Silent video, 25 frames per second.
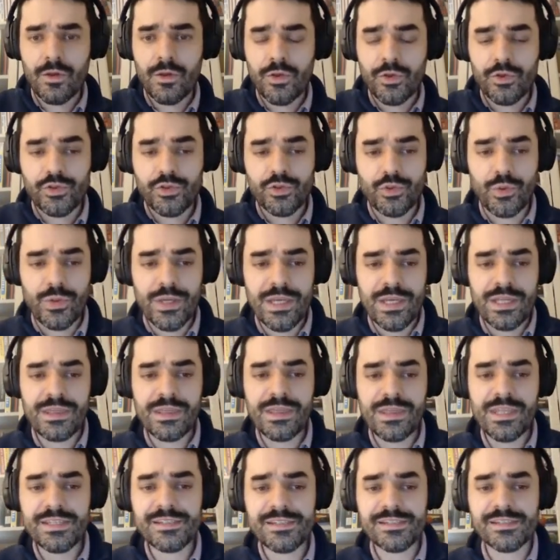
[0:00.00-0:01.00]
So
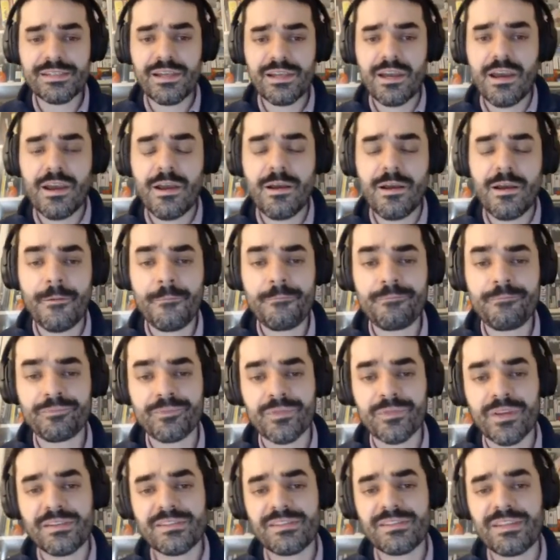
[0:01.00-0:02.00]
in this
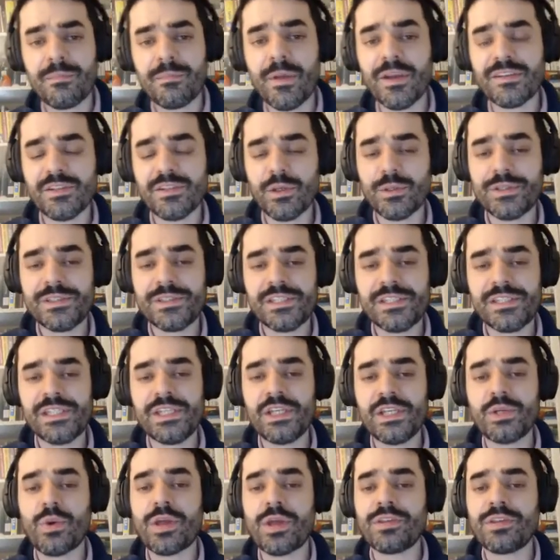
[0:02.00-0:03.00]

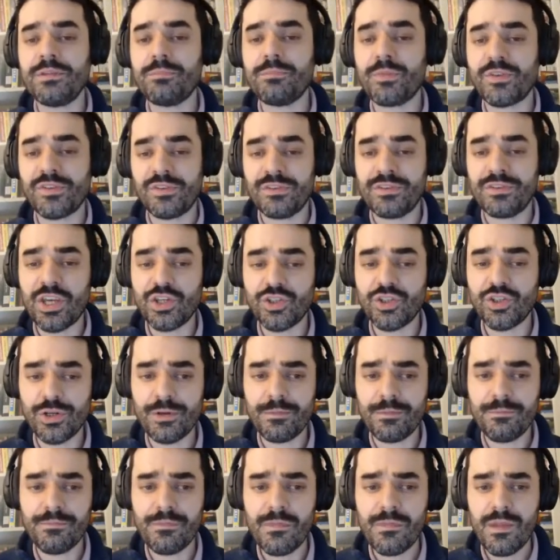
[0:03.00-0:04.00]
cybersecurity-related
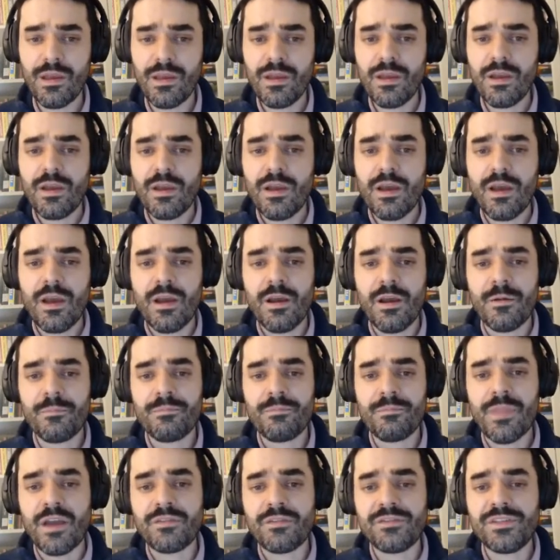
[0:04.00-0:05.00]
presentation,
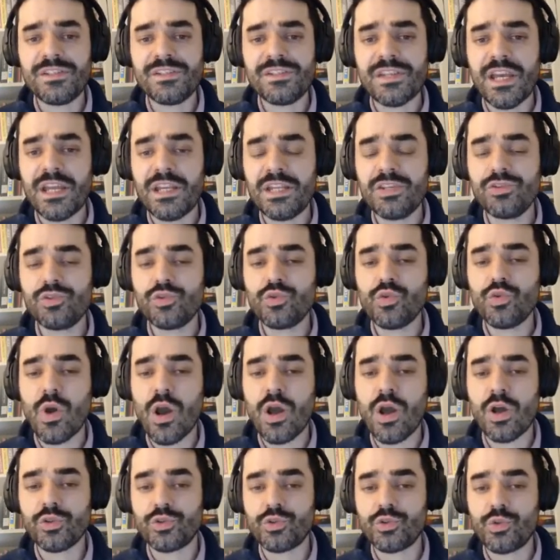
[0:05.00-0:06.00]
I've decided
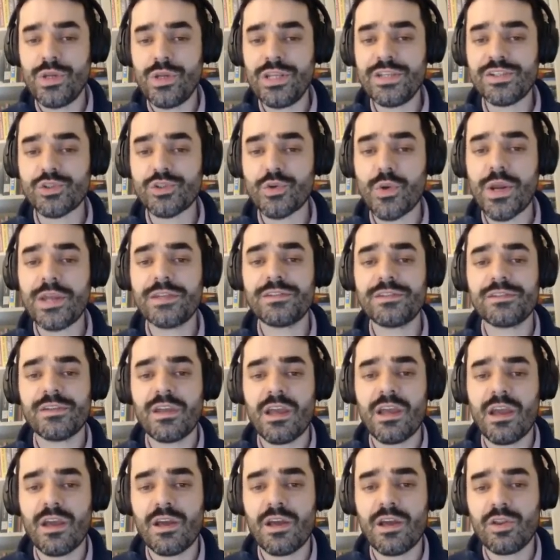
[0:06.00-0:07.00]
to illustrate
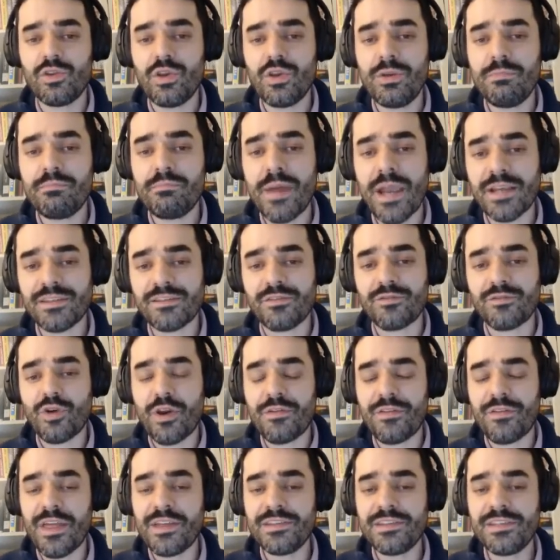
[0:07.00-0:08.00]
the impact of
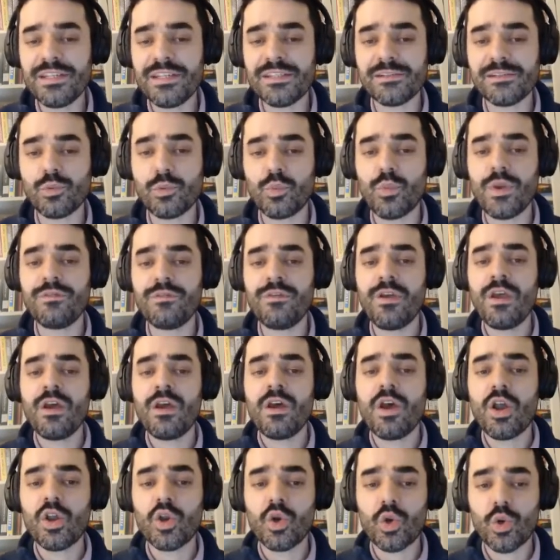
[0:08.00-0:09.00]
graph analytics with
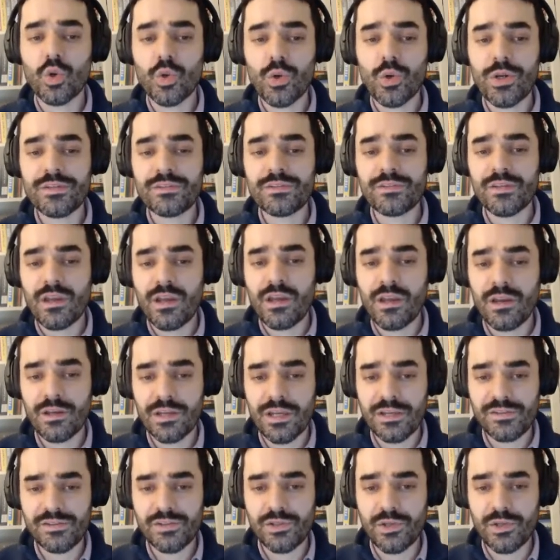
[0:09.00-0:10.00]
a concrete
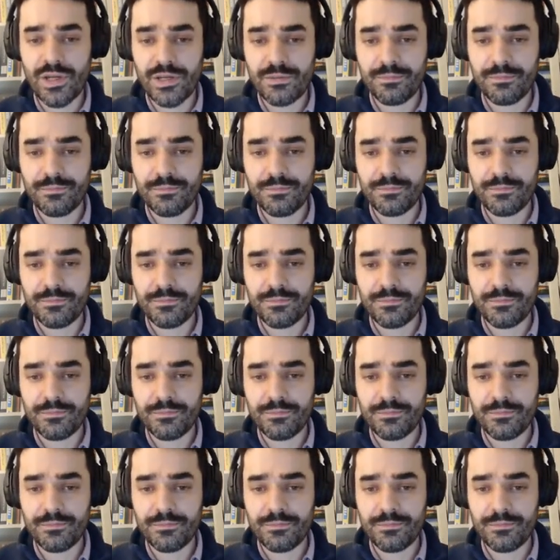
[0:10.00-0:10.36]
case study.